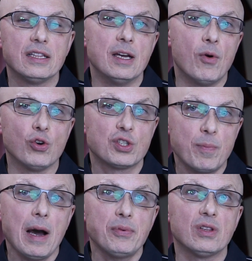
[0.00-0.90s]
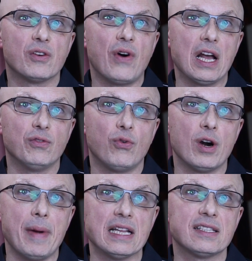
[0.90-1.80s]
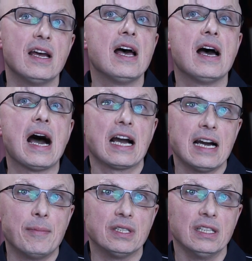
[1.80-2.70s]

The most popular file formats are comma